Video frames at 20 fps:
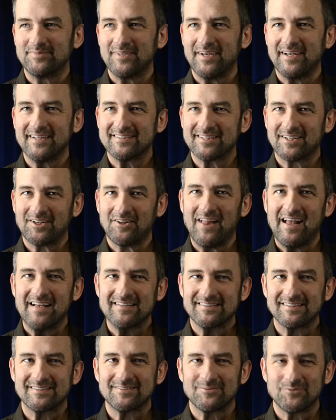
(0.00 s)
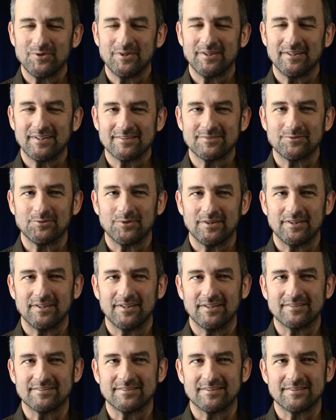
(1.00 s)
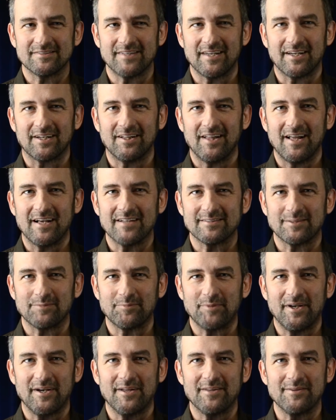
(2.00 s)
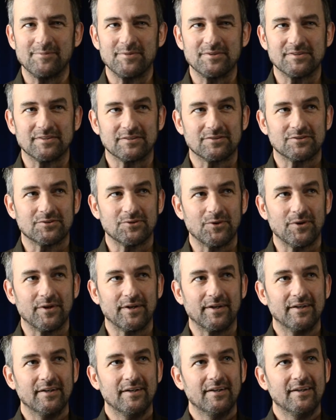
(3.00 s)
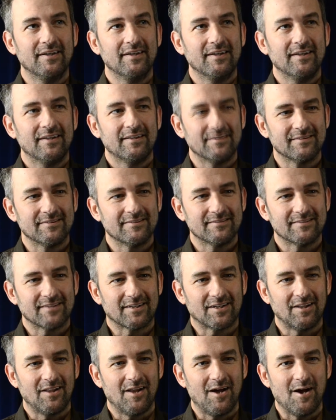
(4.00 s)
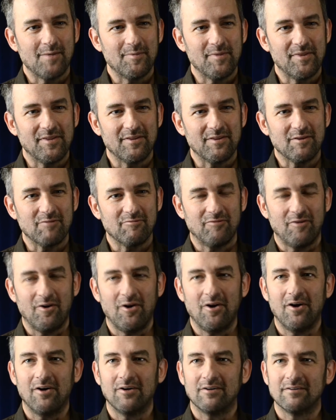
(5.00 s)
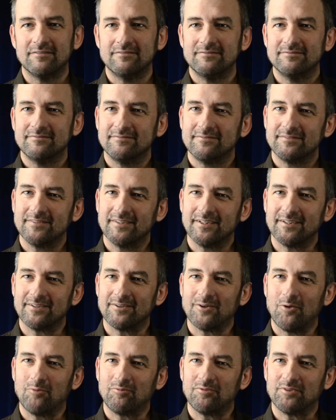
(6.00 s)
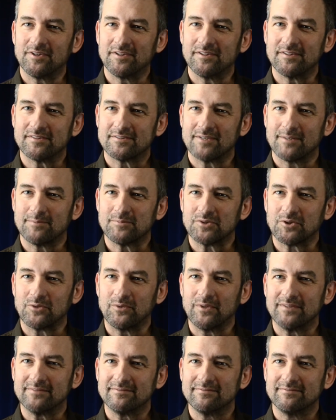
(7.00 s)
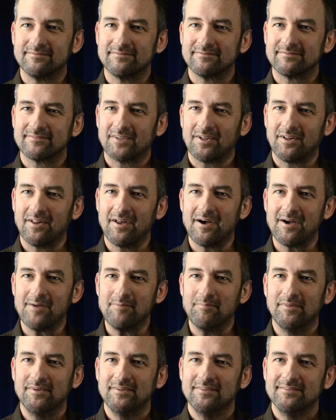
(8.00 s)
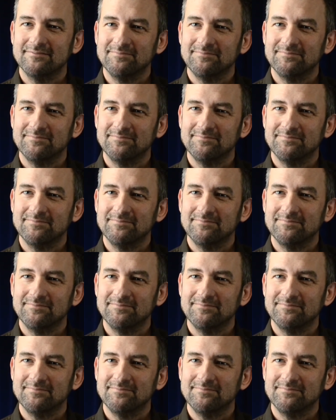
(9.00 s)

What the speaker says: It's a classic, really, it really is just that classic behind the music story. The climb and then the fall, and hopefully the subsequent climb.